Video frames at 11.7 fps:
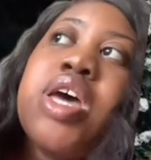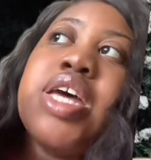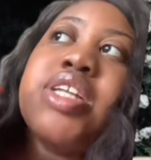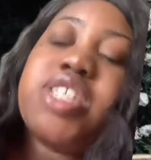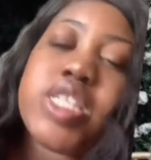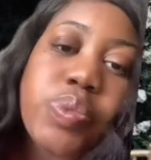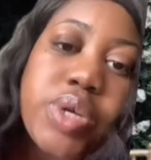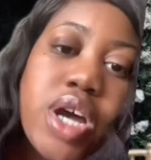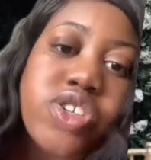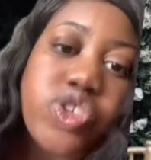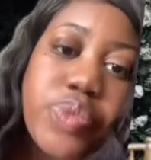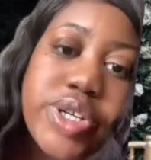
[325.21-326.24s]
just because
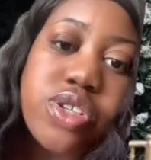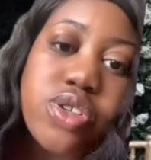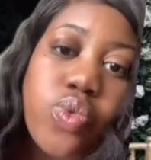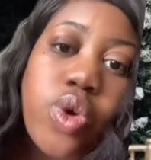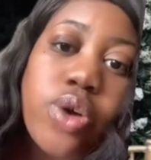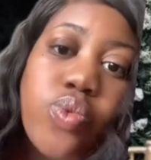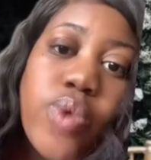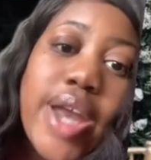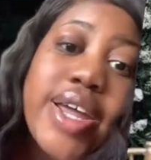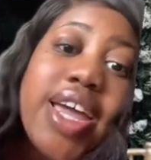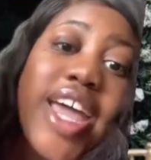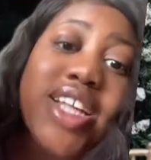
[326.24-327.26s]
you mentioned the word wedding,
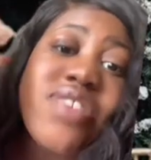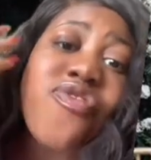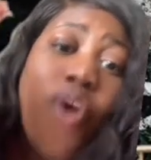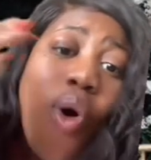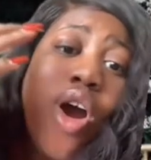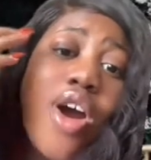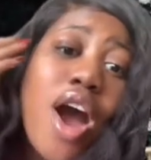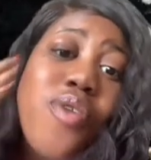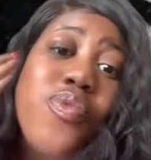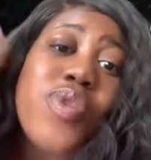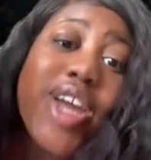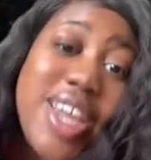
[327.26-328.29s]
it's for
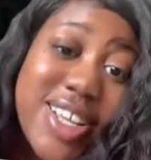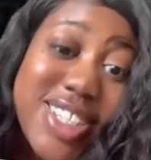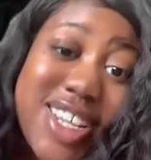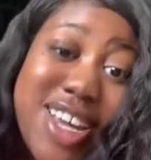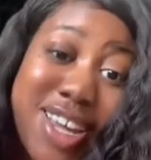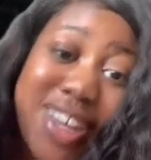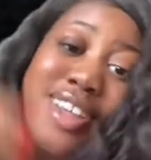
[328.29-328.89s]
a reason.